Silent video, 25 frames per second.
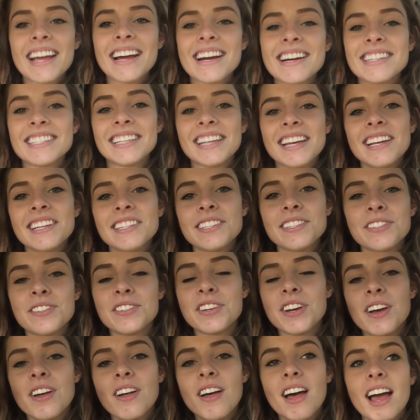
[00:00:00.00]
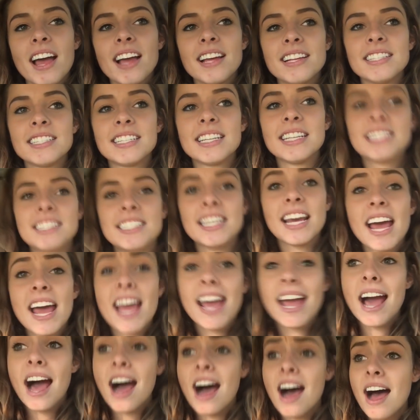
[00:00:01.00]
Hey guys, it's Jill, and
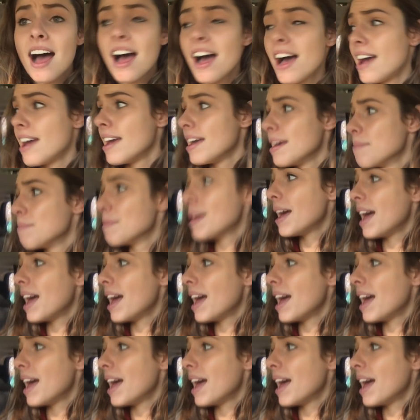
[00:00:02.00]
today I am